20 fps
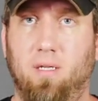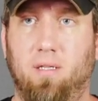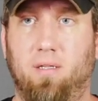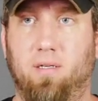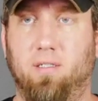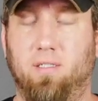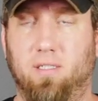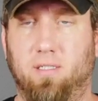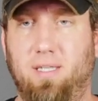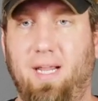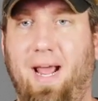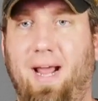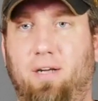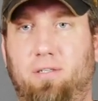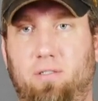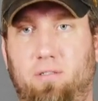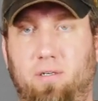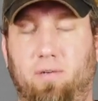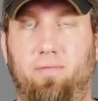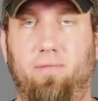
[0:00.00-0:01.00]
they're just
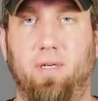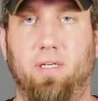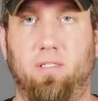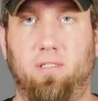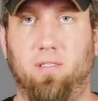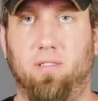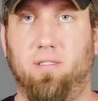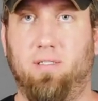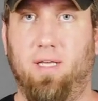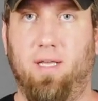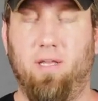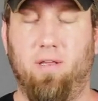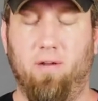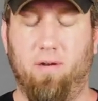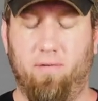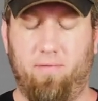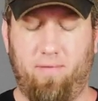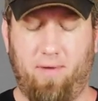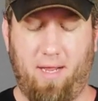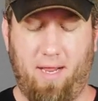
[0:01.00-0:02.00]
extra features that
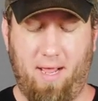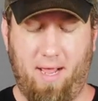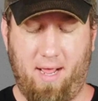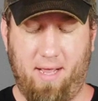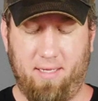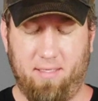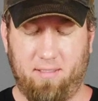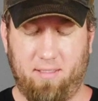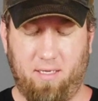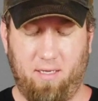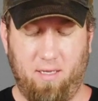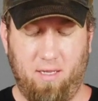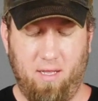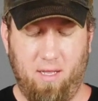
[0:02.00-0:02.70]
Unifi has,